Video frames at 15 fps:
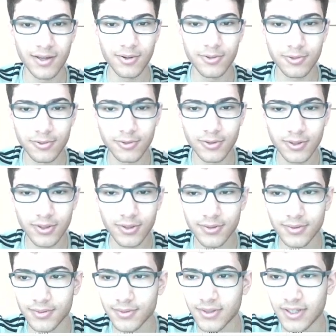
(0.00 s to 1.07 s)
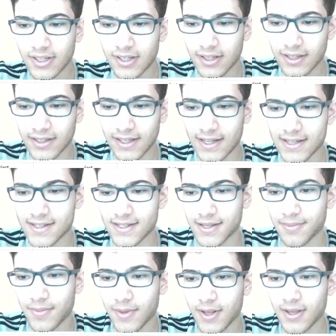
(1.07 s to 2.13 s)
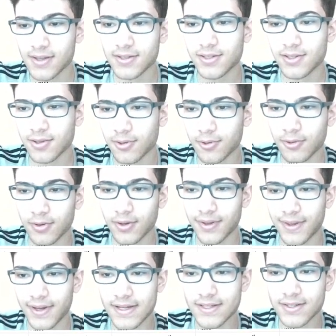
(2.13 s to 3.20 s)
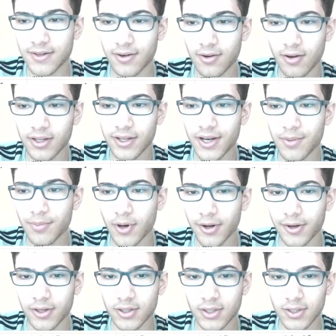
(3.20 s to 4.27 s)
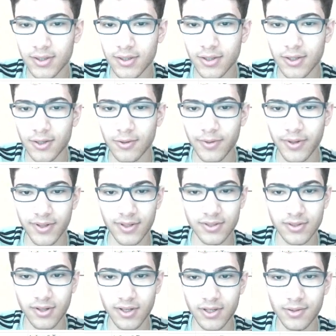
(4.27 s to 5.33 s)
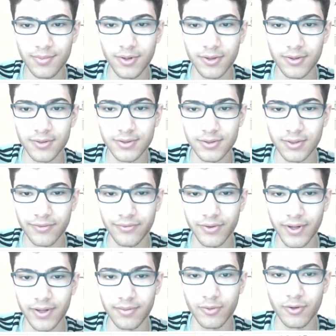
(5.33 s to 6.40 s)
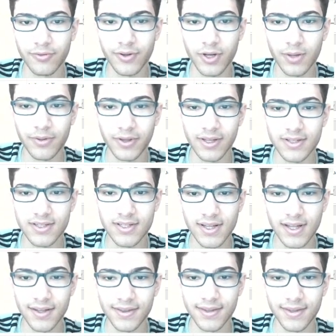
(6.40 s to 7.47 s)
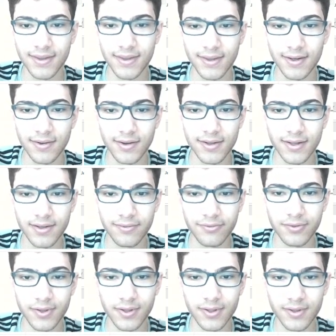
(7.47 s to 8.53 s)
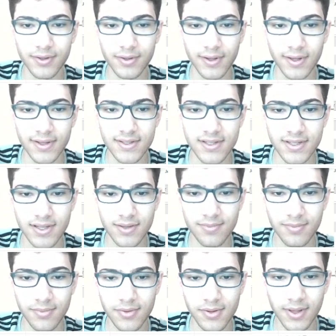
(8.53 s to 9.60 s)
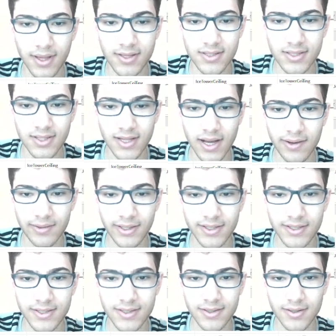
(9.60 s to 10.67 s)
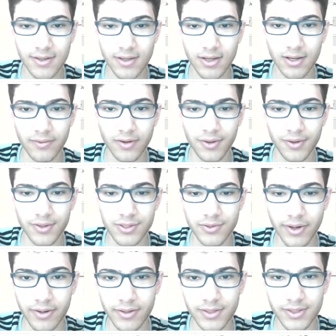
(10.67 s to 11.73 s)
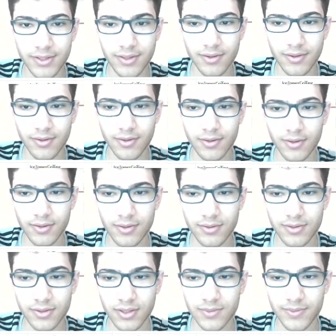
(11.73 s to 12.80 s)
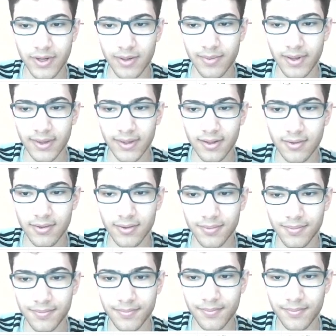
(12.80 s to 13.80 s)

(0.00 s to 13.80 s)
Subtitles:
Cool. Okay, let's see. So these are all in a model. It's all in a model. So if I move it up, you can see that there are different. You can see them. You can see the outlines of all the squares. So let's bring it back down.